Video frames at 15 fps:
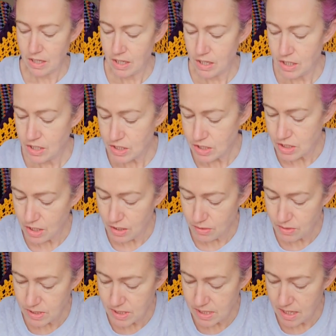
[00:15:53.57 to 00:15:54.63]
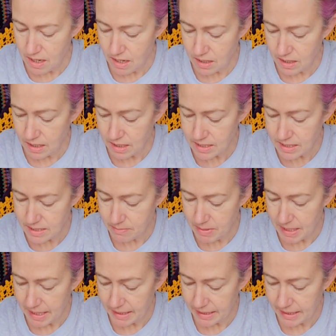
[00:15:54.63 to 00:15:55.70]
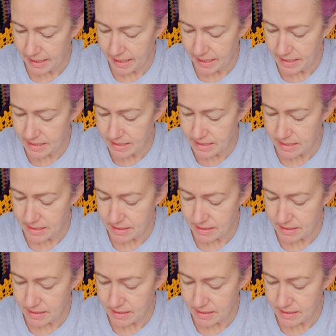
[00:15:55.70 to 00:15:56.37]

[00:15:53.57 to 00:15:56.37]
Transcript: So star cluster blanket,